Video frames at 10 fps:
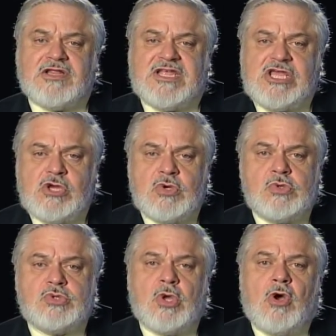the
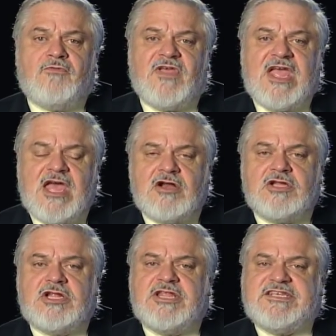use of
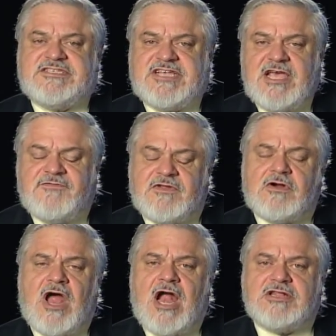inherently
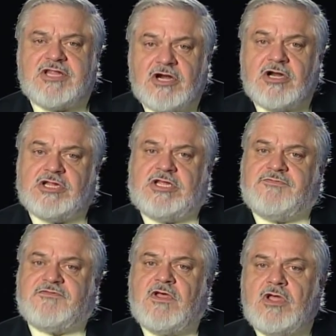safer
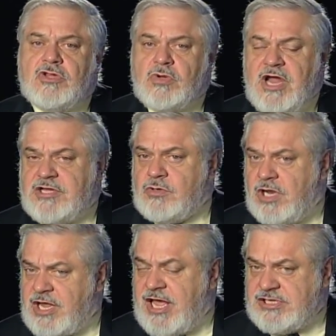alternatives to
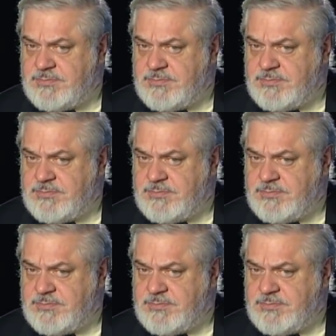natural gas